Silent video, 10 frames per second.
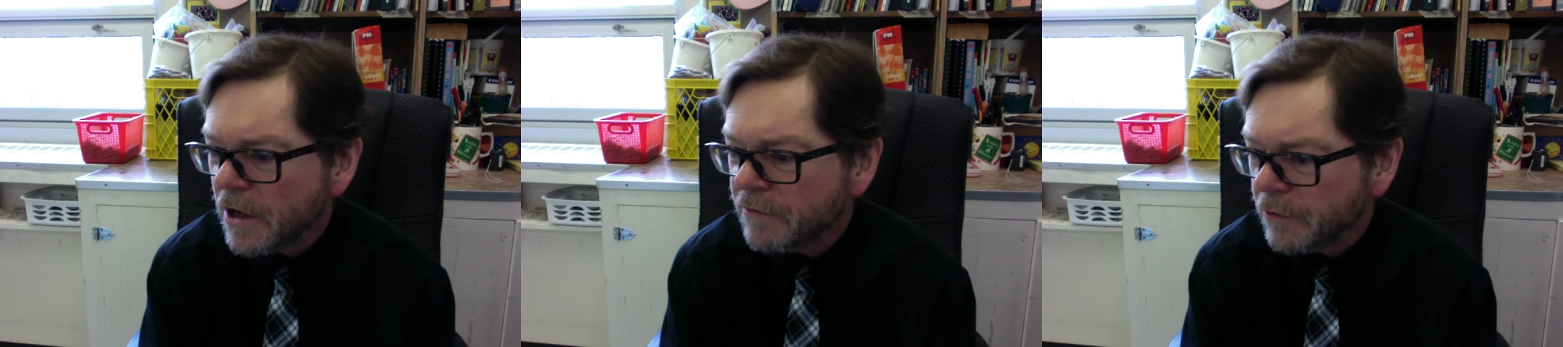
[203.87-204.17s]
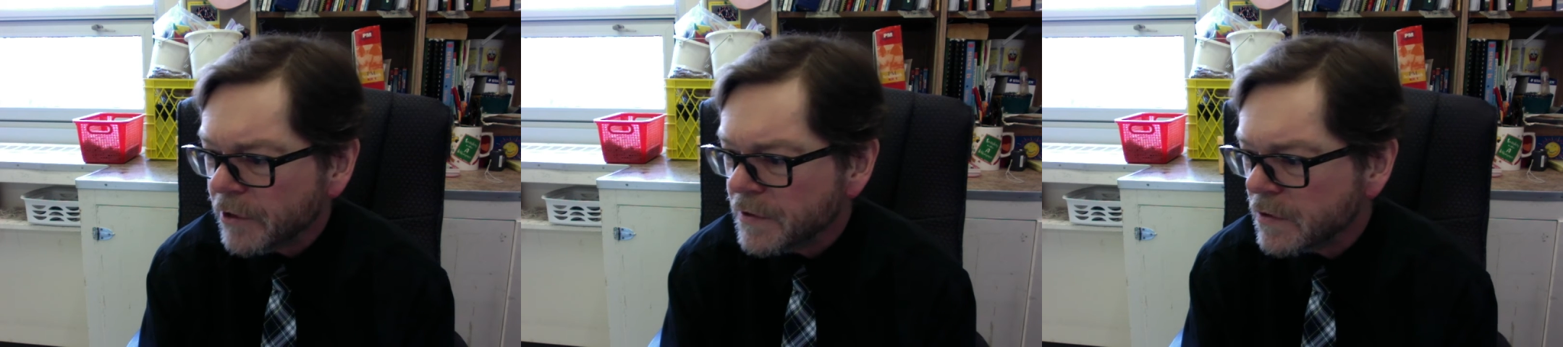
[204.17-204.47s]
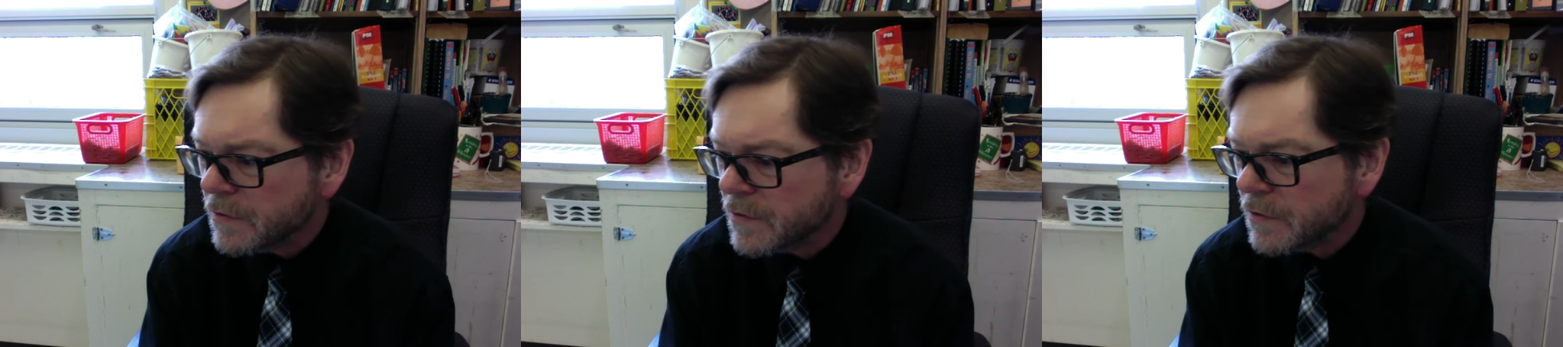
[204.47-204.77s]
For
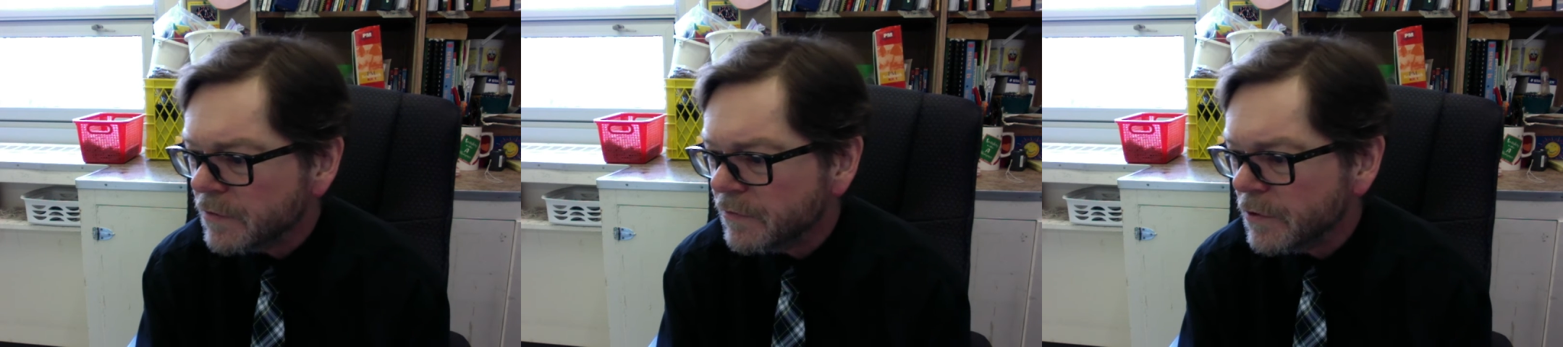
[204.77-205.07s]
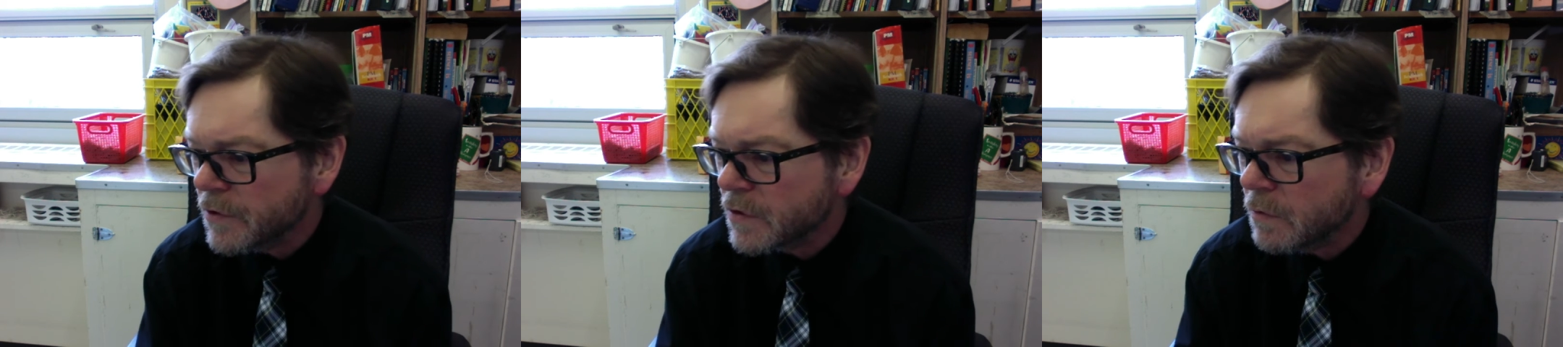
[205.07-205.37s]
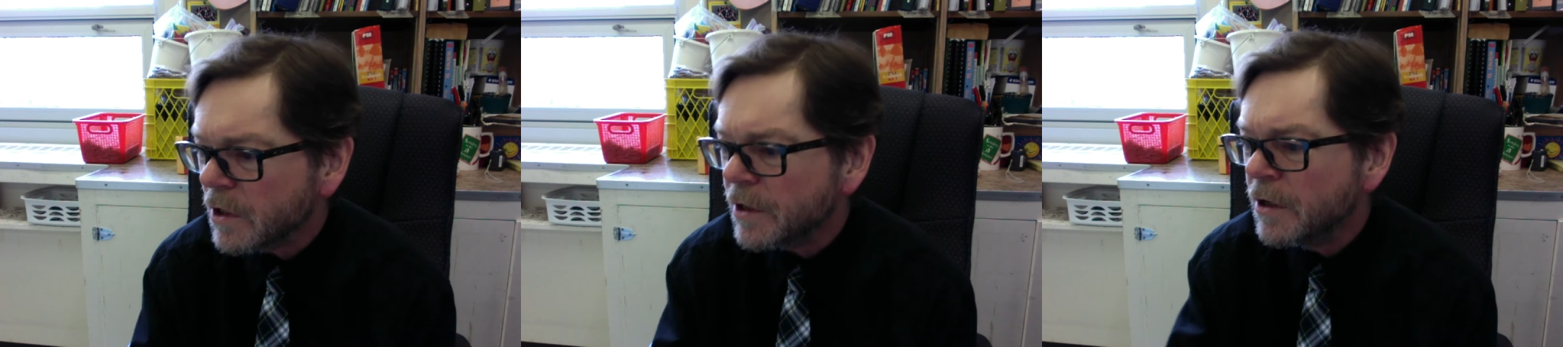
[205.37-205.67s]
instance, the first
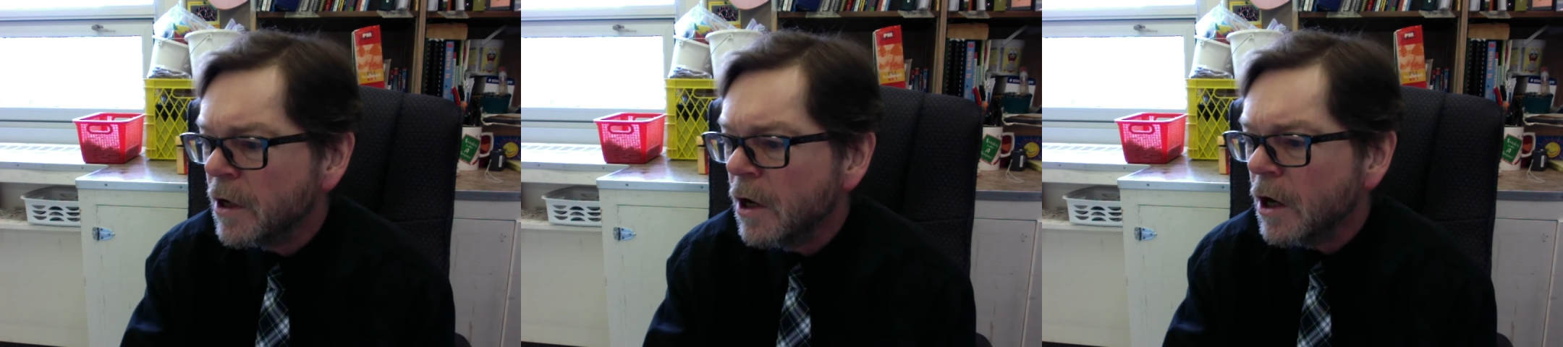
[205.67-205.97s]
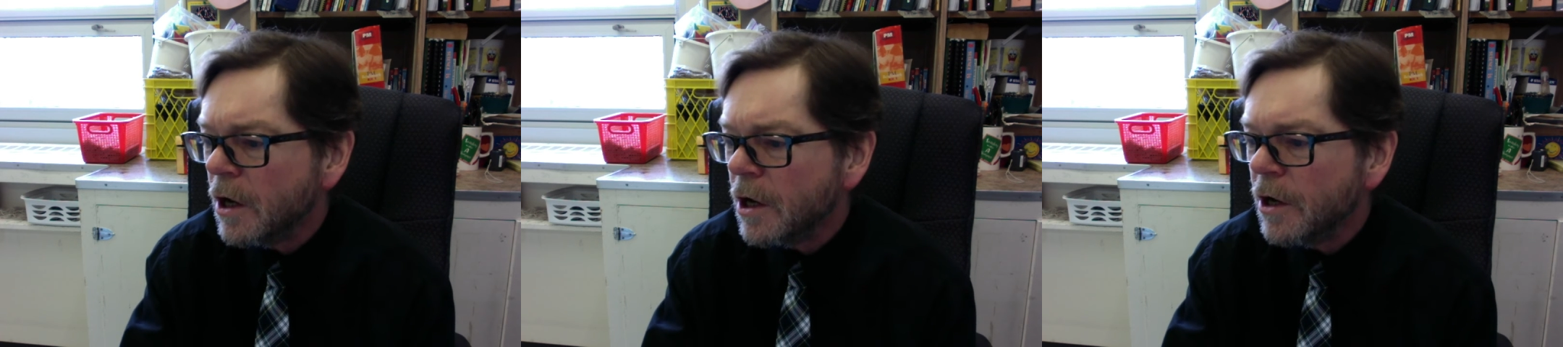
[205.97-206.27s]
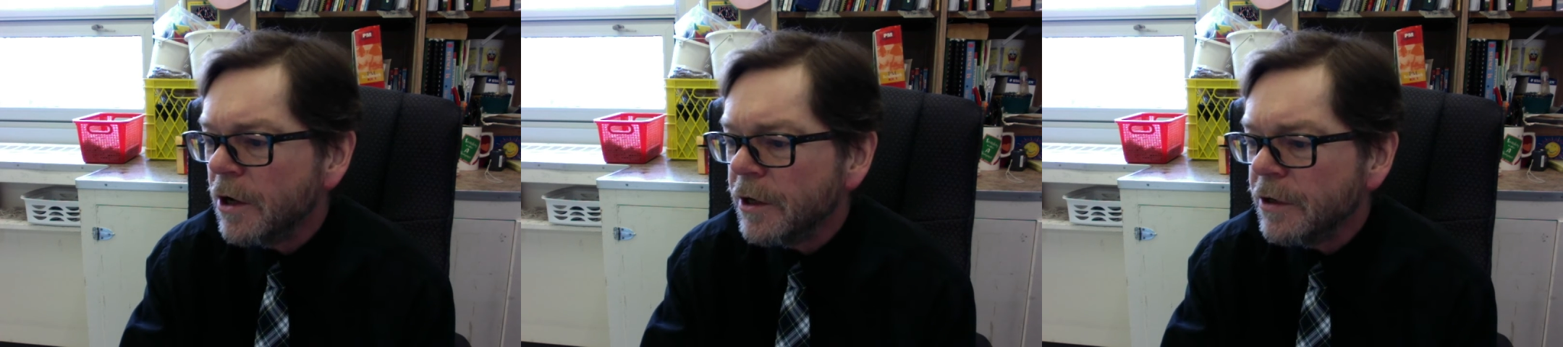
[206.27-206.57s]
one
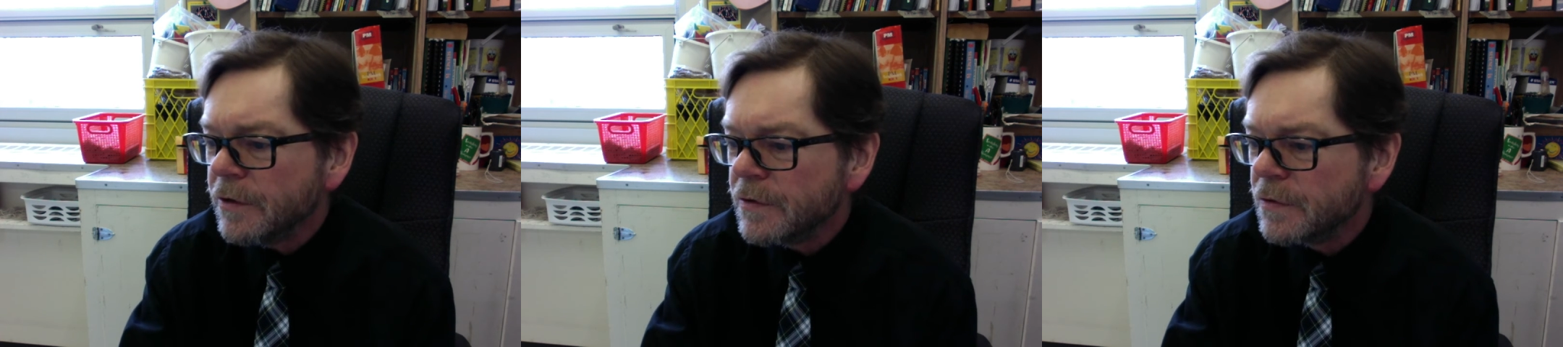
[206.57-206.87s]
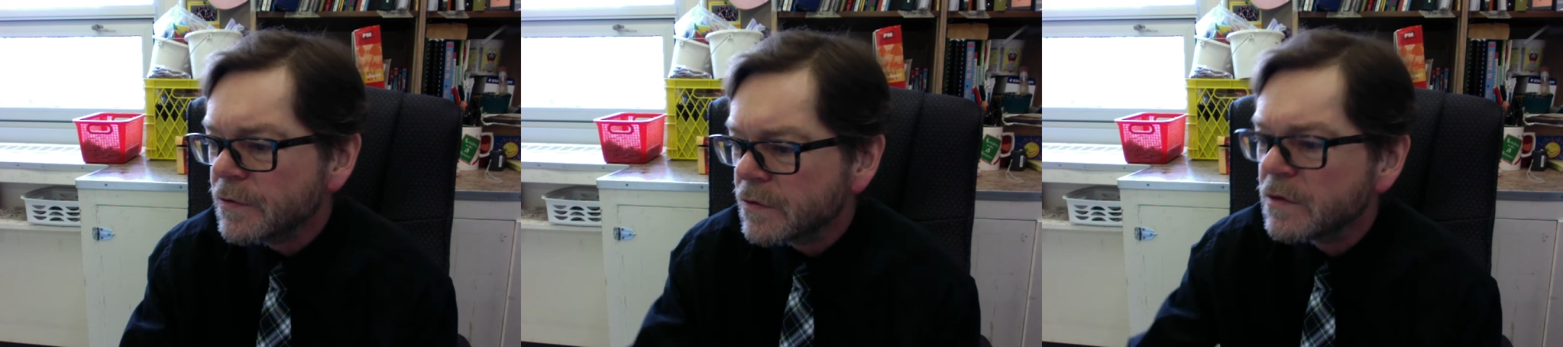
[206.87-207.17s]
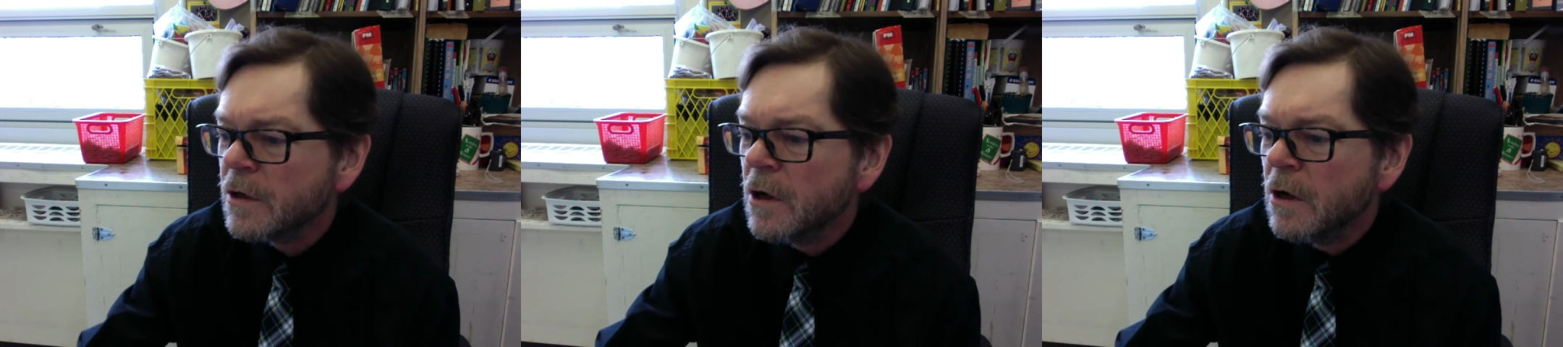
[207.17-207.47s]
is